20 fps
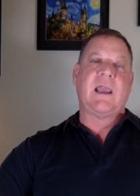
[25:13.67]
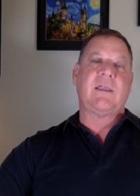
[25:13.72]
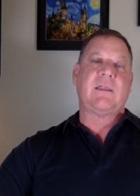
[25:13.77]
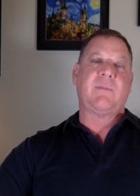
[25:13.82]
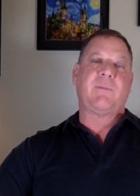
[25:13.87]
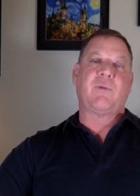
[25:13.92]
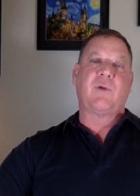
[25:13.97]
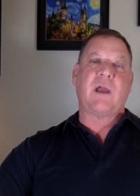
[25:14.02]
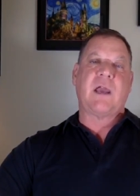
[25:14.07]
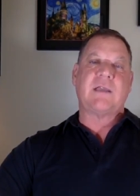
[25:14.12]
and
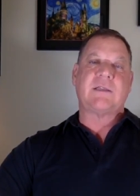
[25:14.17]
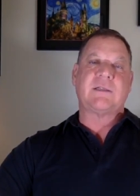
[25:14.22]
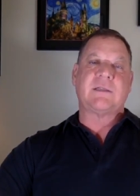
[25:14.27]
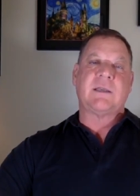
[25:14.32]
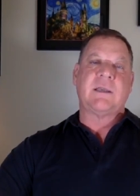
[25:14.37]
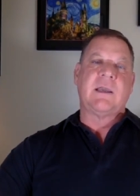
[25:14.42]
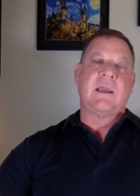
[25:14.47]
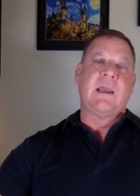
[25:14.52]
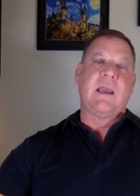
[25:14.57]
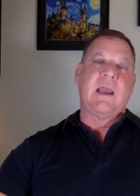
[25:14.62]
the
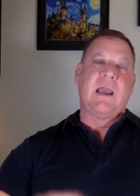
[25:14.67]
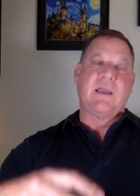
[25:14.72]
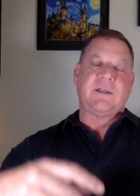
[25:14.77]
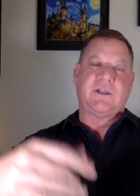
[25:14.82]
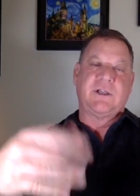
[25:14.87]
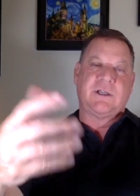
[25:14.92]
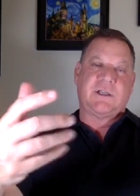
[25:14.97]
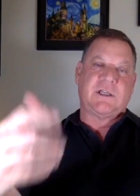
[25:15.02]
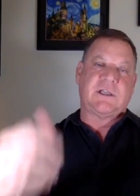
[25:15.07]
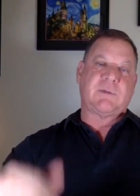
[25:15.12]
press as
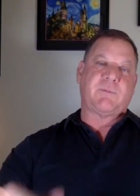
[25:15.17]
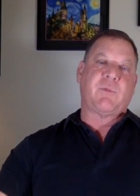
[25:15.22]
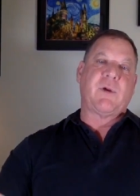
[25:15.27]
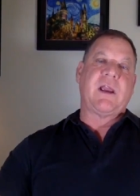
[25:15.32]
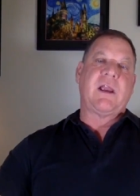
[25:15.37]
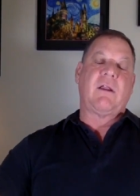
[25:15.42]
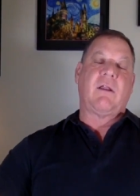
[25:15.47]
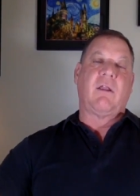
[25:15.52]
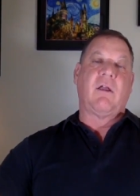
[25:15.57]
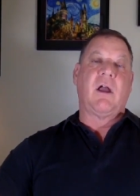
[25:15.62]
just a
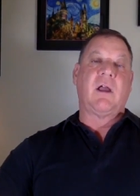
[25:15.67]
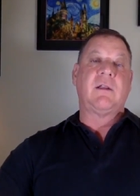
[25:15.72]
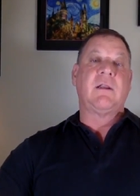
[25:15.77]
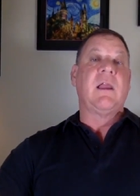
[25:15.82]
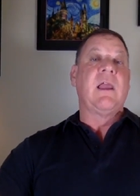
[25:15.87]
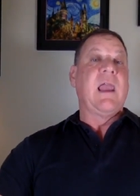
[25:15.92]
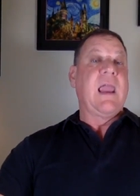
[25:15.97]
sprinkle on.